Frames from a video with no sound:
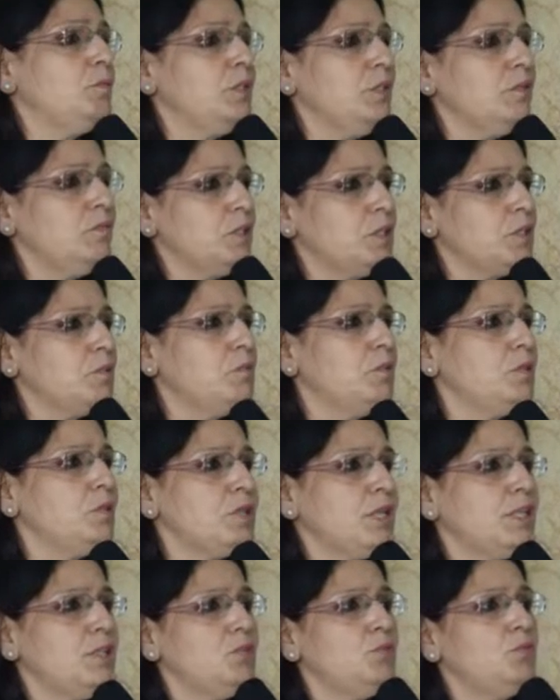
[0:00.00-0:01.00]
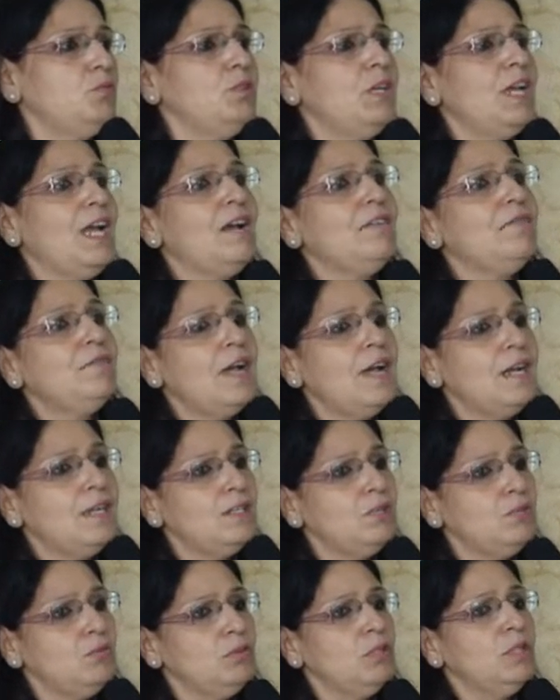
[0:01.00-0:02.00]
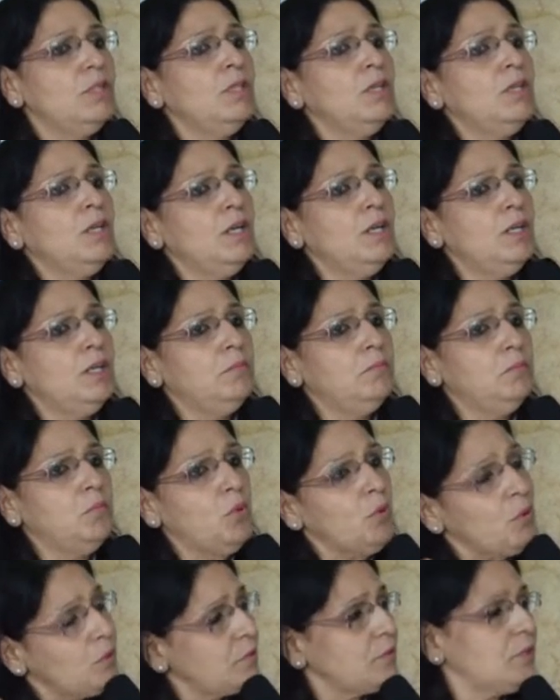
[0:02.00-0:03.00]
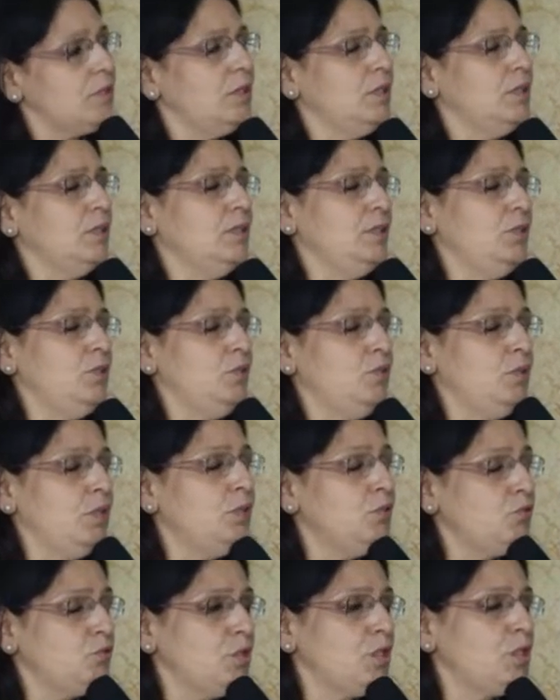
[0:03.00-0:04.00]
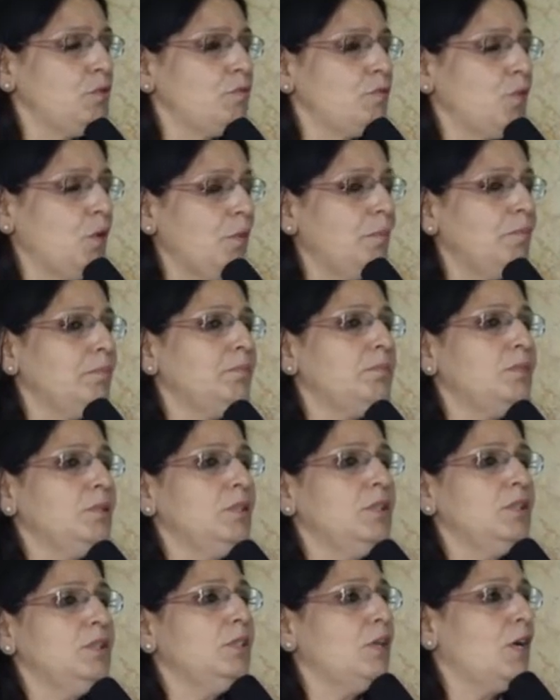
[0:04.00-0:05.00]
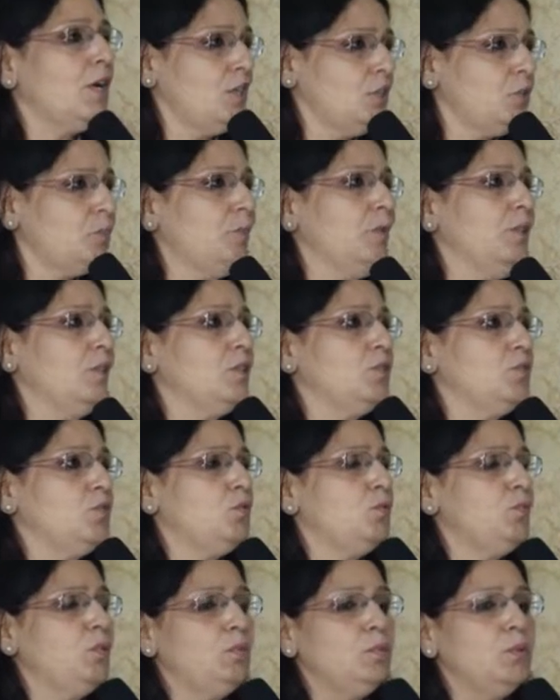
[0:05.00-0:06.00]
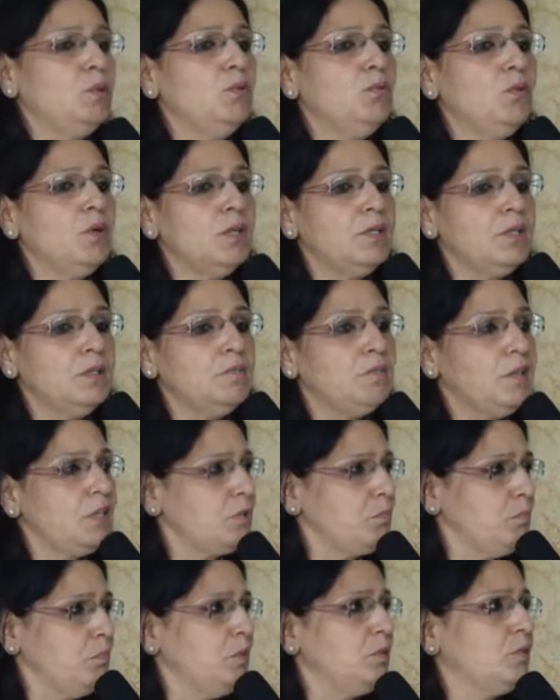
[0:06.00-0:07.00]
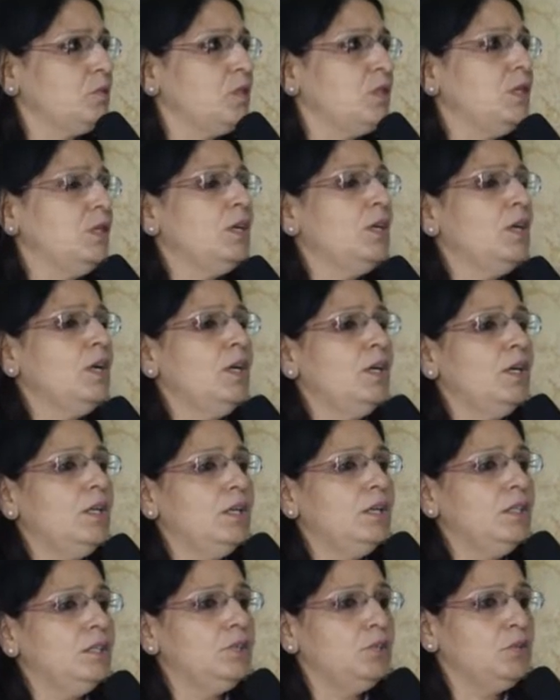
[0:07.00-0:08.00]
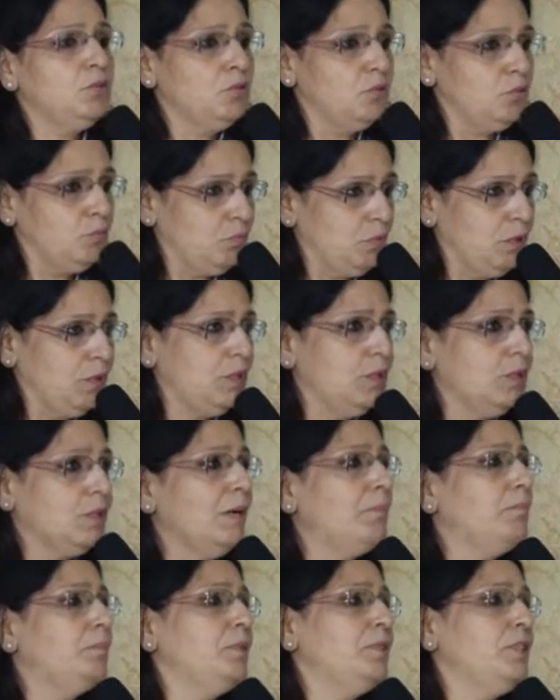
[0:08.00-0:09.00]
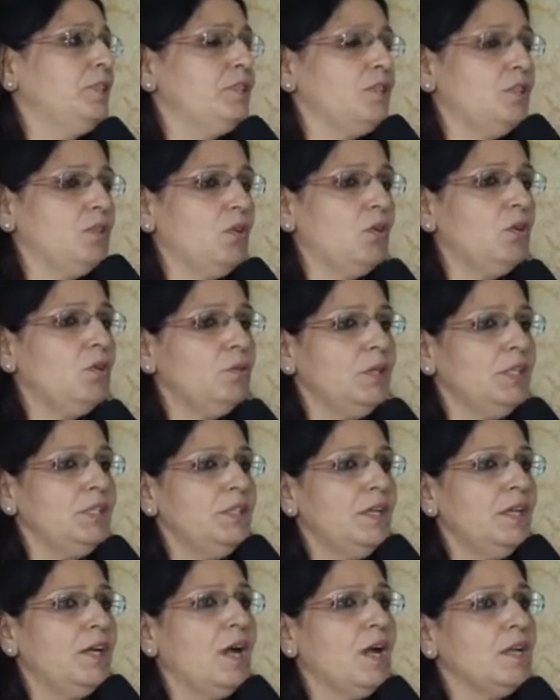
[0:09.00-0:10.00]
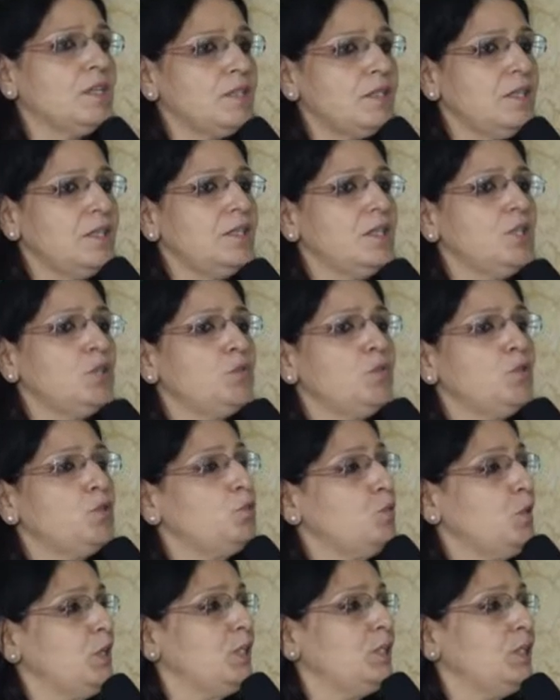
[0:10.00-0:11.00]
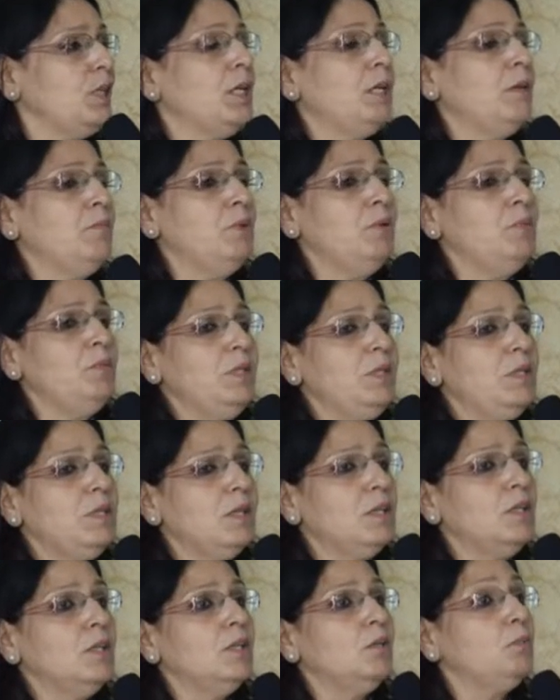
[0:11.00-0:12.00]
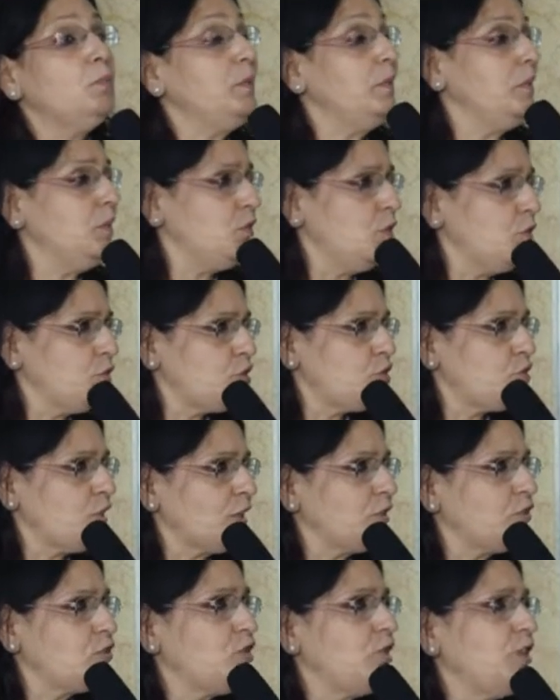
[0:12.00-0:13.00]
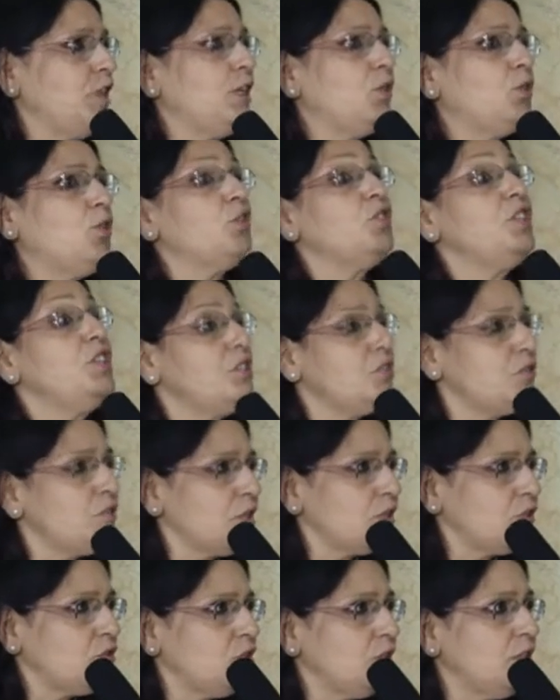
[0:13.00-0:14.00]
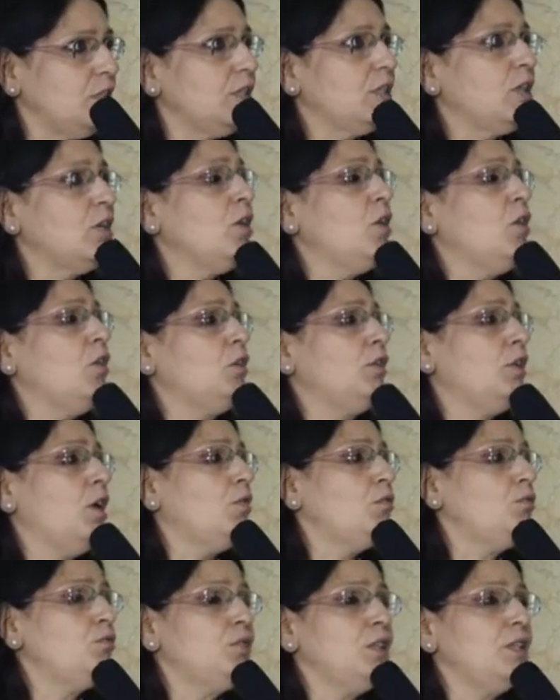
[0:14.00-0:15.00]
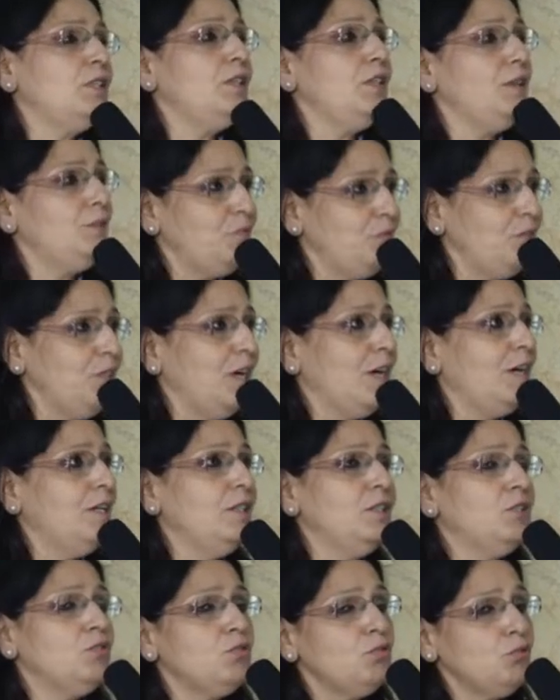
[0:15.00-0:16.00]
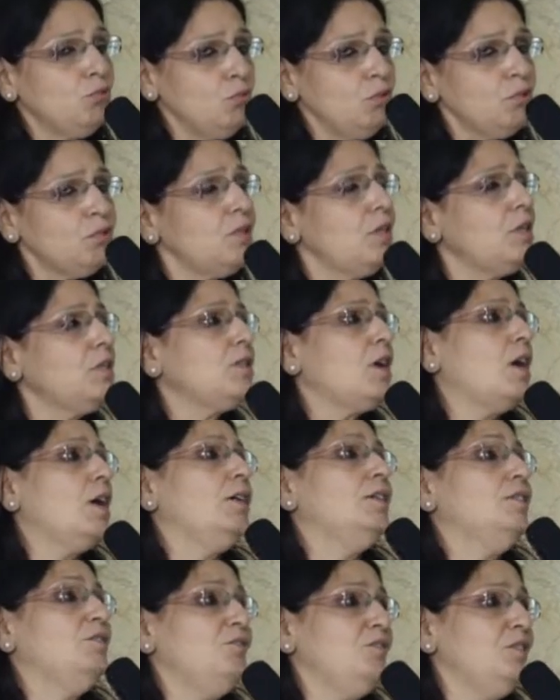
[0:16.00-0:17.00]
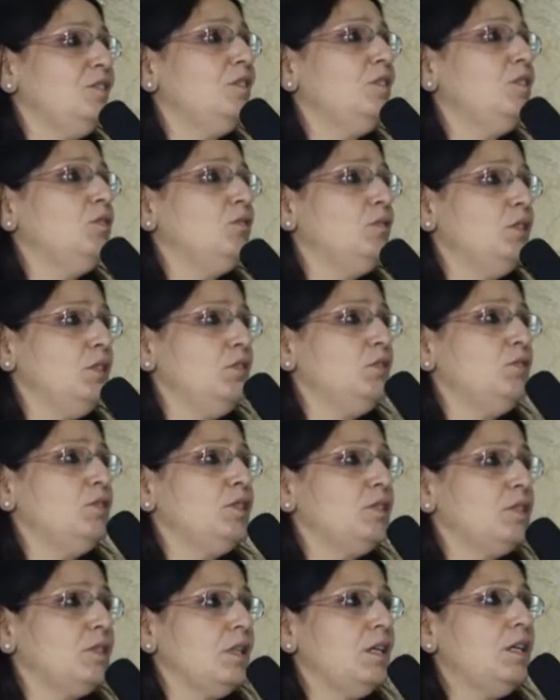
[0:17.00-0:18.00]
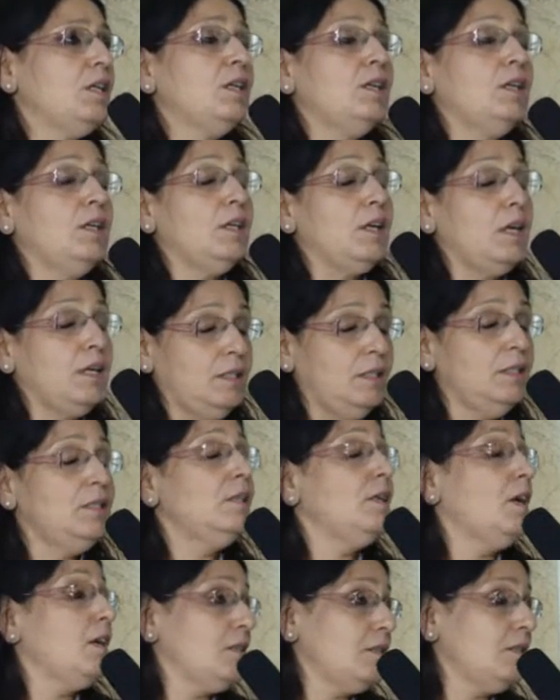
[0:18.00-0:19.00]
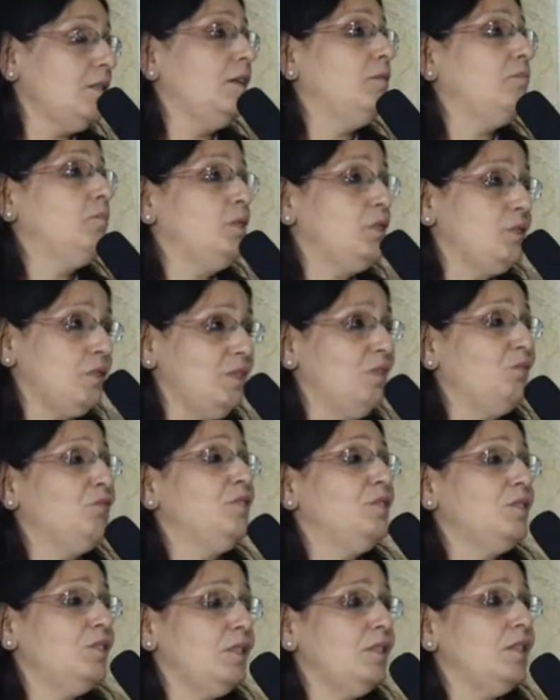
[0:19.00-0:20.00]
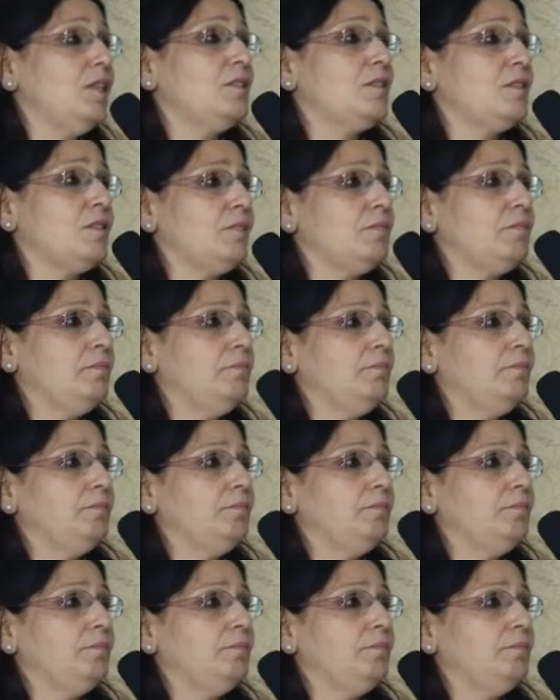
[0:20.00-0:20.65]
from the investment side you know we have had a, uh, more uh, you know interest from the large players you know people who are investment uh, you know uh, companies and all where they are asking us for doing maybe uh, opinion on structuring or restructuring on how to get the FDI in so those things are definitely on the increase in the last 9 months definitely yes